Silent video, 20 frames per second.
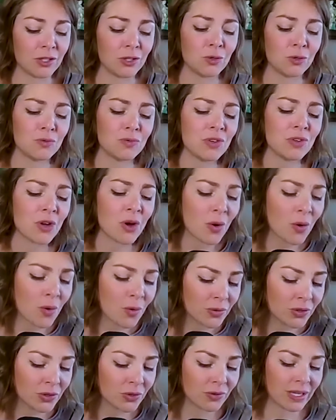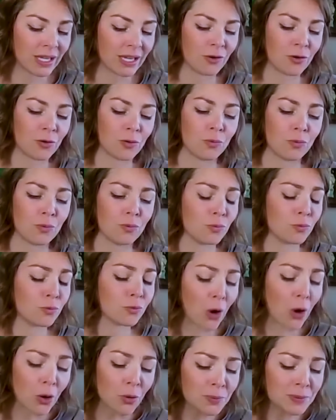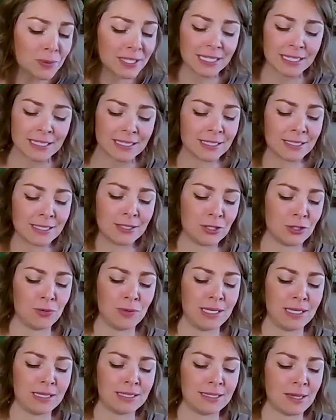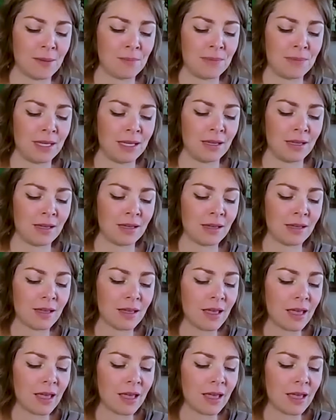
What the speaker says: You know you'll get roped into doing something